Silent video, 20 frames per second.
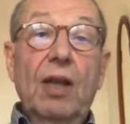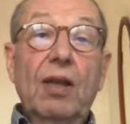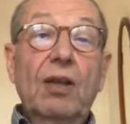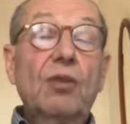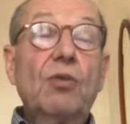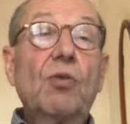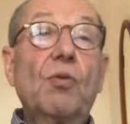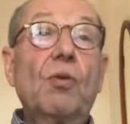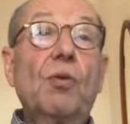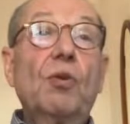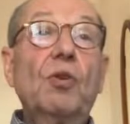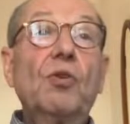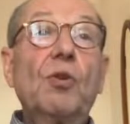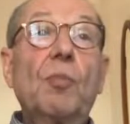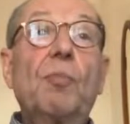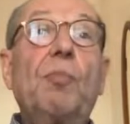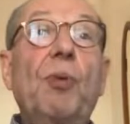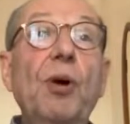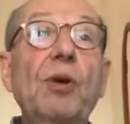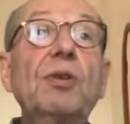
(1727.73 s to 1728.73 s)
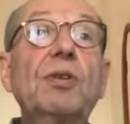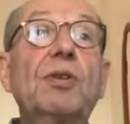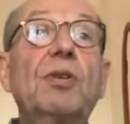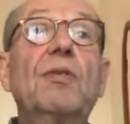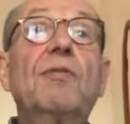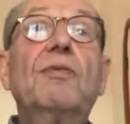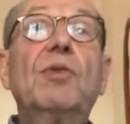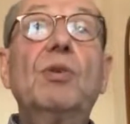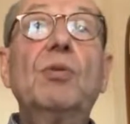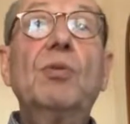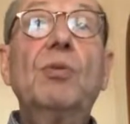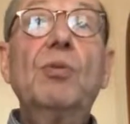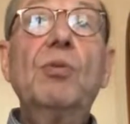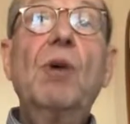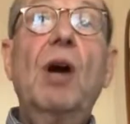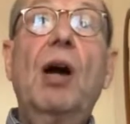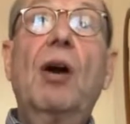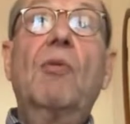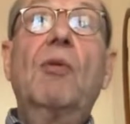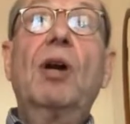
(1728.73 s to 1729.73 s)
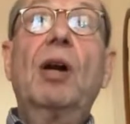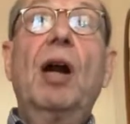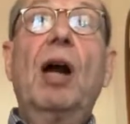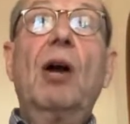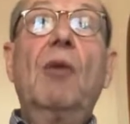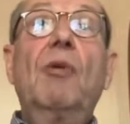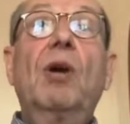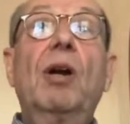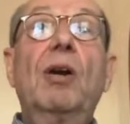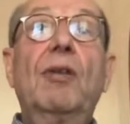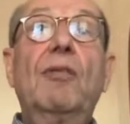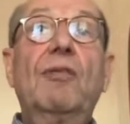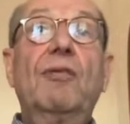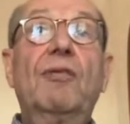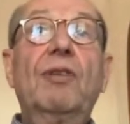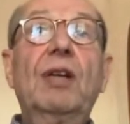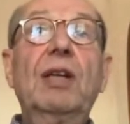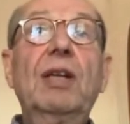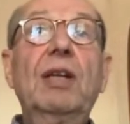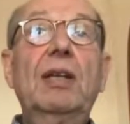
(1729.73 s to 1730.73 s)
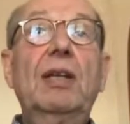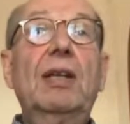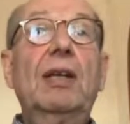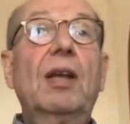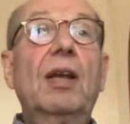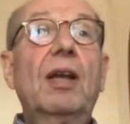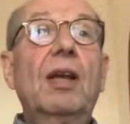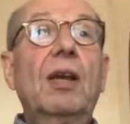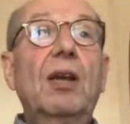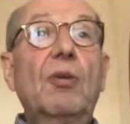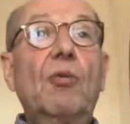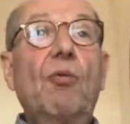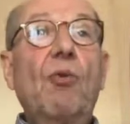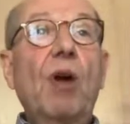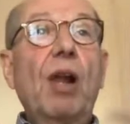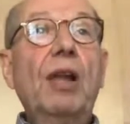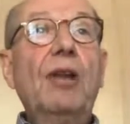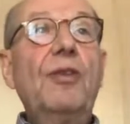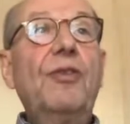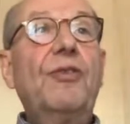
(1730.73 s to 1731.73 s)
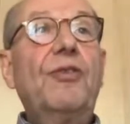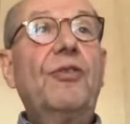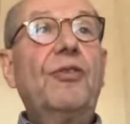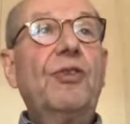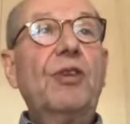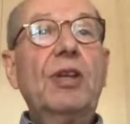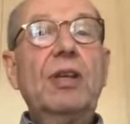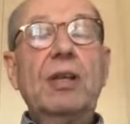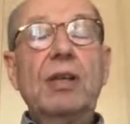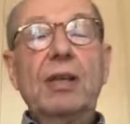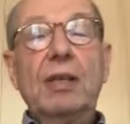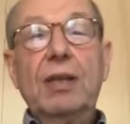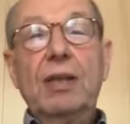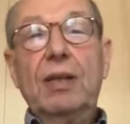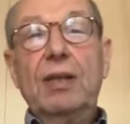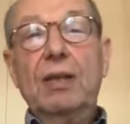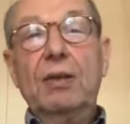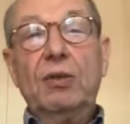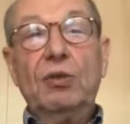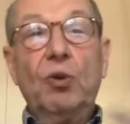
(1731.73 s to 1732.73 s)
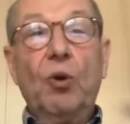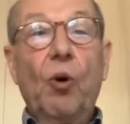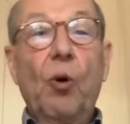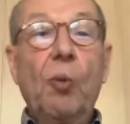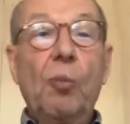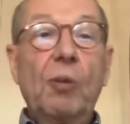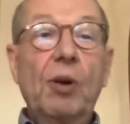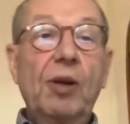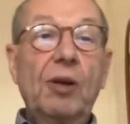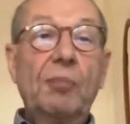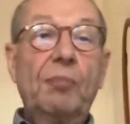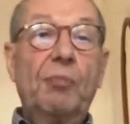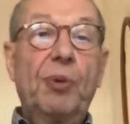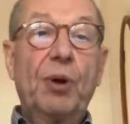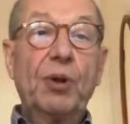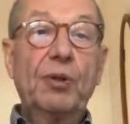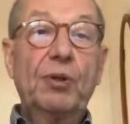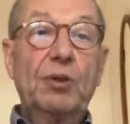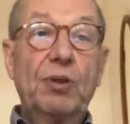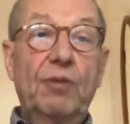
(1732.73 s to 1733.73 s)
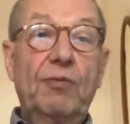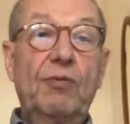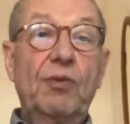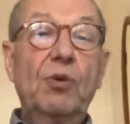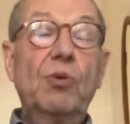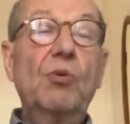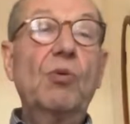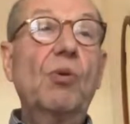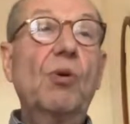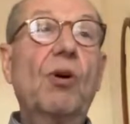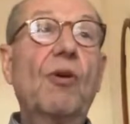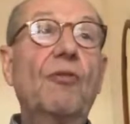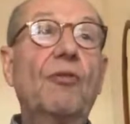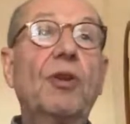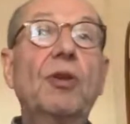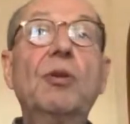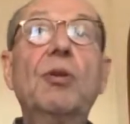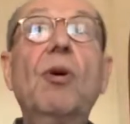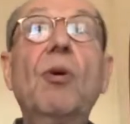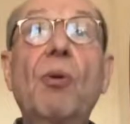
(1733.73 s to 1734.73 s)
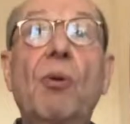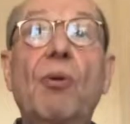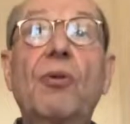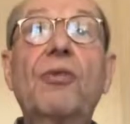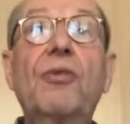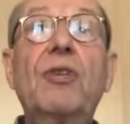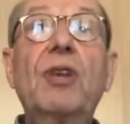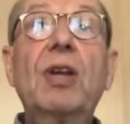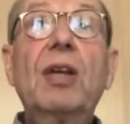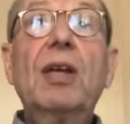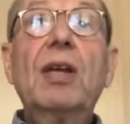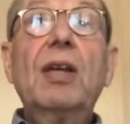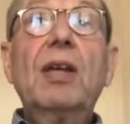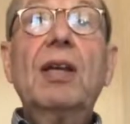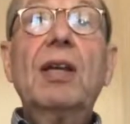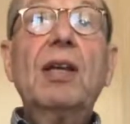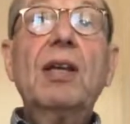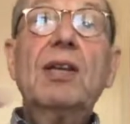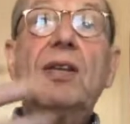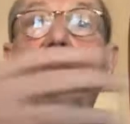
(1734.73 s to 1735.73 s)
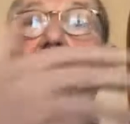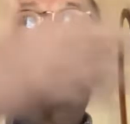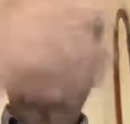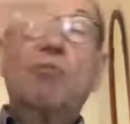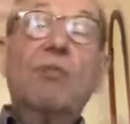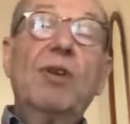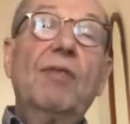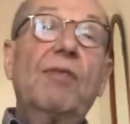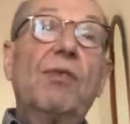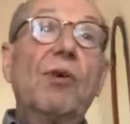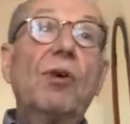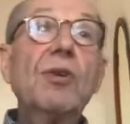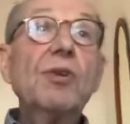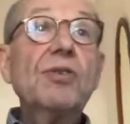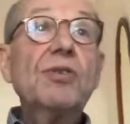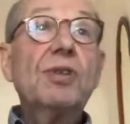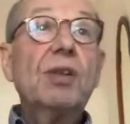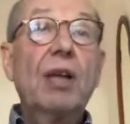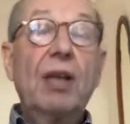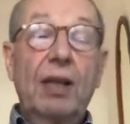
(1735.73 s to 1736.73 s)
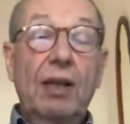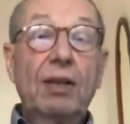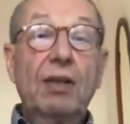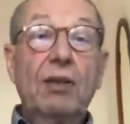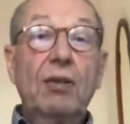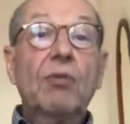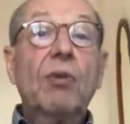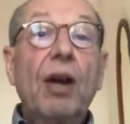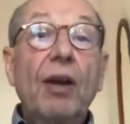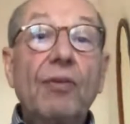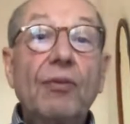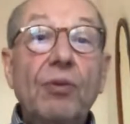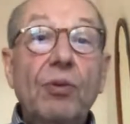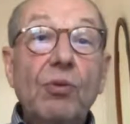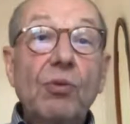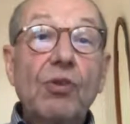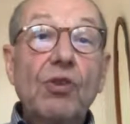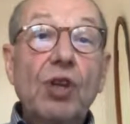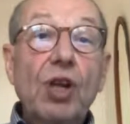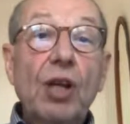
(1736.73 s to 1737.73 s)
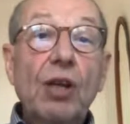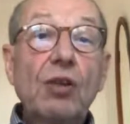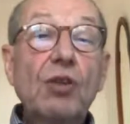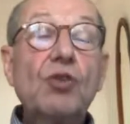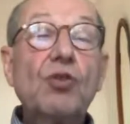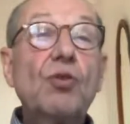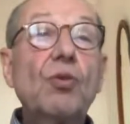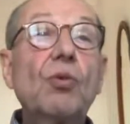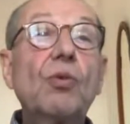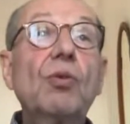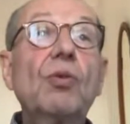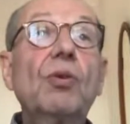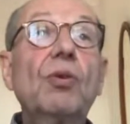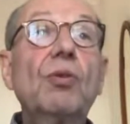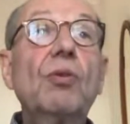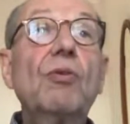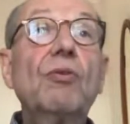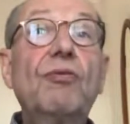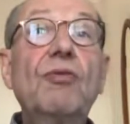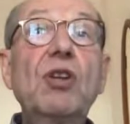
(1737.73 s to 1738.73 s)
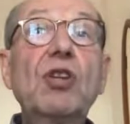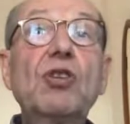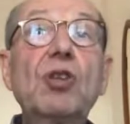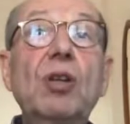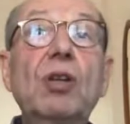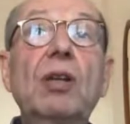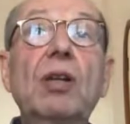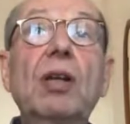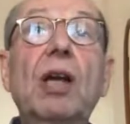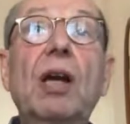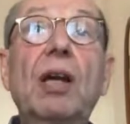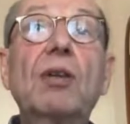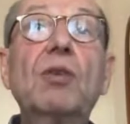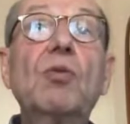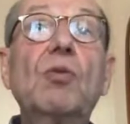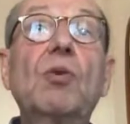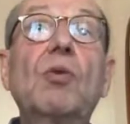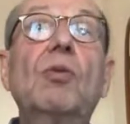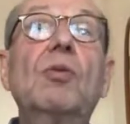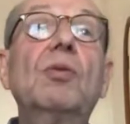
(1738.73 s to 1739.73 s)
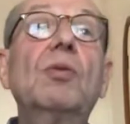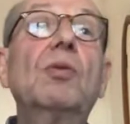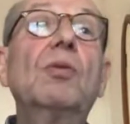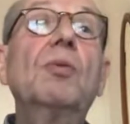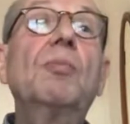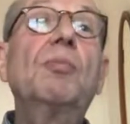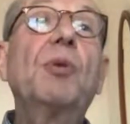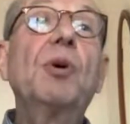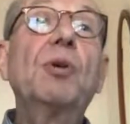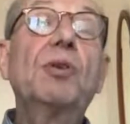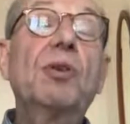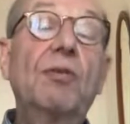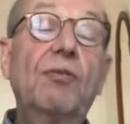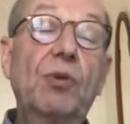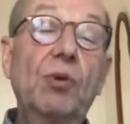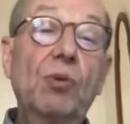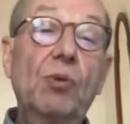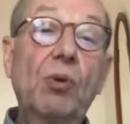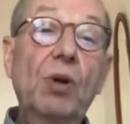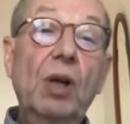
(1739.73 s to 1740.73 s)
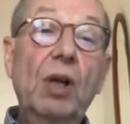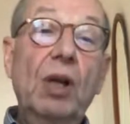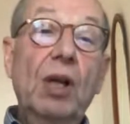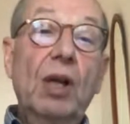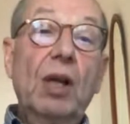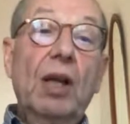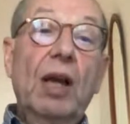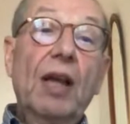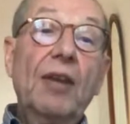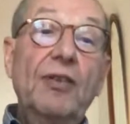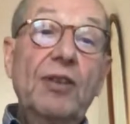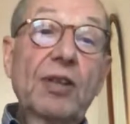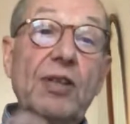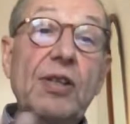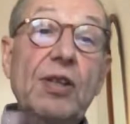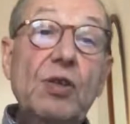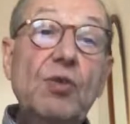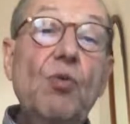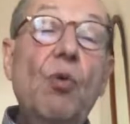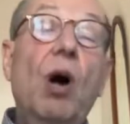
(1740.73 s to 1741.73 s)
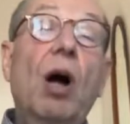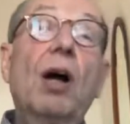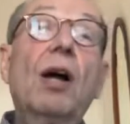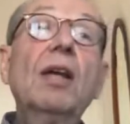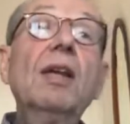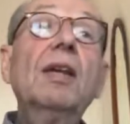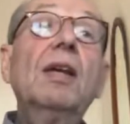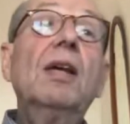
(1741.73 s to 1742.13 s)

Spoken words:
your point of view, our very wealthy, normal point of view of the North is reversed, and you have to change your vision and your point of view. And this is why